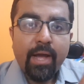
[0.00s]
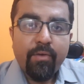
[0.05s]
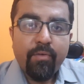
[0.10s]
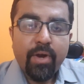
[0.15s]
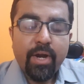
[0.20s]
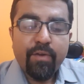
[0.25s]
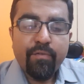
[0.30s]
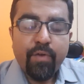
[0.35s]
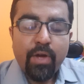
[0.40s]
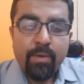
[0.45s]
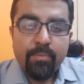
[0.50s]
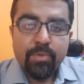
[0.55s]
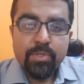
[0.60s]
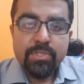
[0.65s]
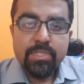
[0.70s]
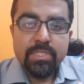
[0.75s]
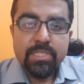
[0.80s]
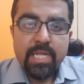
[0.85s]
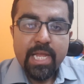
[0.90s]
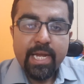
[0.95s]
acquired
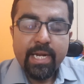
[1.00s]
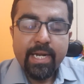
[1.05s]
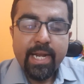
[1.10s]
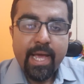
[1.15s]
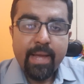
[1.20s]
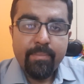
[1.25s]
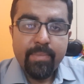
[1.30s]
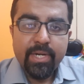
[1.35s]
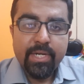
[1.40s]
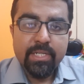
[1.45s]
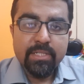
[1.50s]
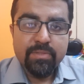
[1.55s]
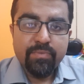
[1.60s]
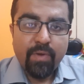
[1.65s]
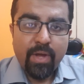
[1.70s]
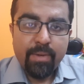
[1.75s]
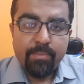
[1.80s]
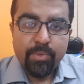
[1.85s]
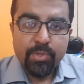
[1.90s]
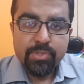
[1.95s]
phimosis like diabetes
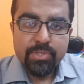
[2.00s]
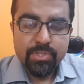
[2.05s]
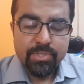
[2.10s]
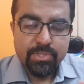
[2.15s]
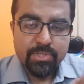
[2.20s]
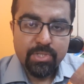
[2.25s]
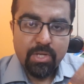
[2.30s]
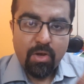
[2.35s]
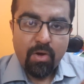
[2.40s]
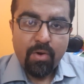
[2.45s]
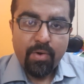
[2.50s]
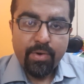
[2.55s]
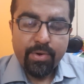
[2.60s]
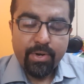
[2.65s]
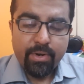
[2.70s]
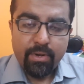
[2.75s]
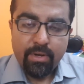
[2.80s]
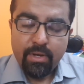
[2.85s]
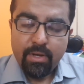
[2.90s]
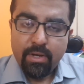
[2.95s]
phimosis
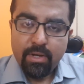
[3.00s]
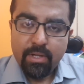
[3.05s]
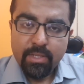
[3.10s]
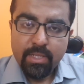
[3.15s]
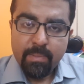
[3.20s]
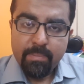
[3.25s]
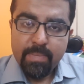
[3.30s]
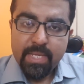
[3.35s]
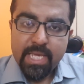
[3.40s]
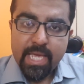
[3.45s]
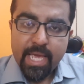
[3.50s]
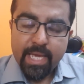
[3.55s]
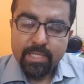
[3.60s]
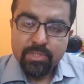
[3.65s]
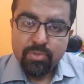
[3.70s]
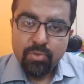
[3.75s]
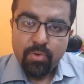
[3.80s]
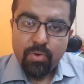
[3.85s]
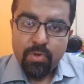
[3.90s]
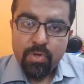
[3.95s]
or the
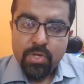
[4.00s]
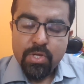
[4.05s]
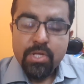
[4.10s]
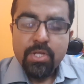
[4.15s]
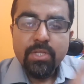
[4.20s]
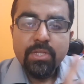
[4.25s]
BXO,